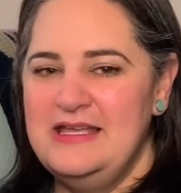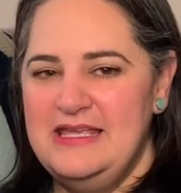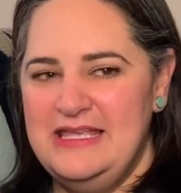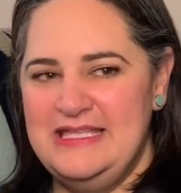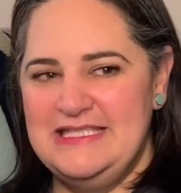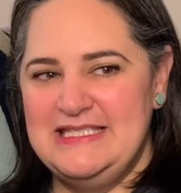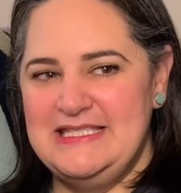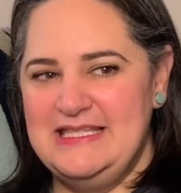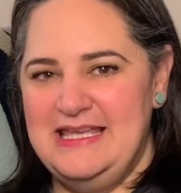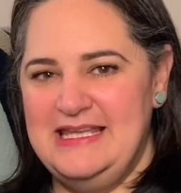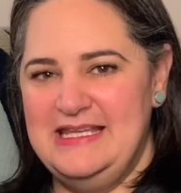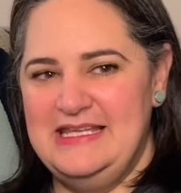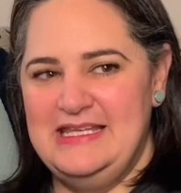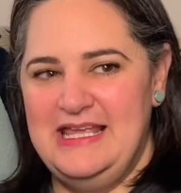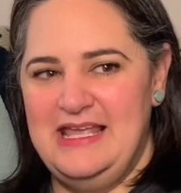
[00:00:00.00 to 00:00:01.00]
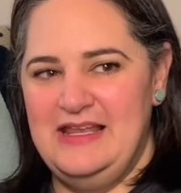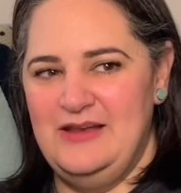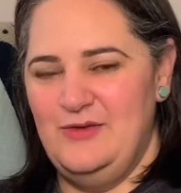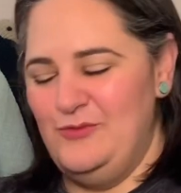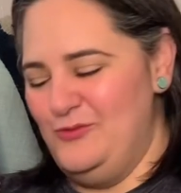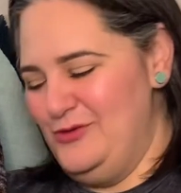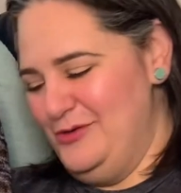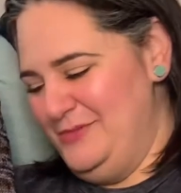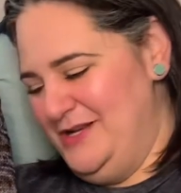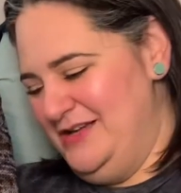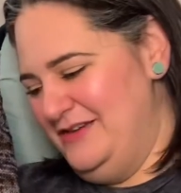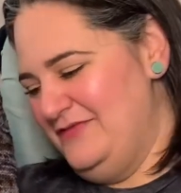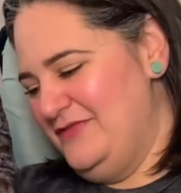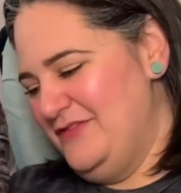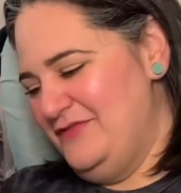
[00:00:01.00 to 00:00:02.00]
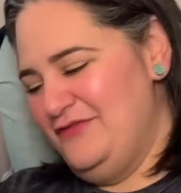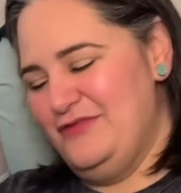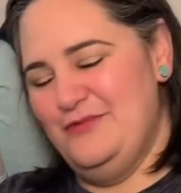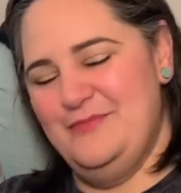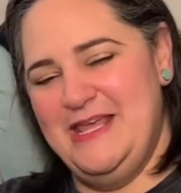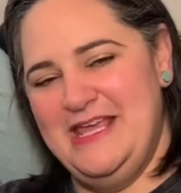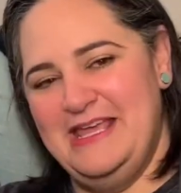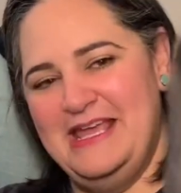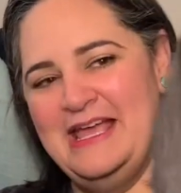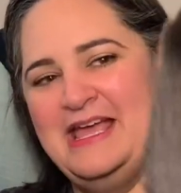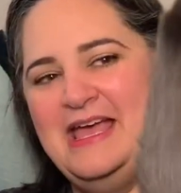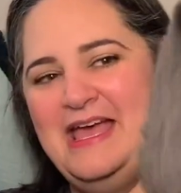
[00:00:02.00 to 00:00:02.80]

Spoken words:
insulated and warm enough for me.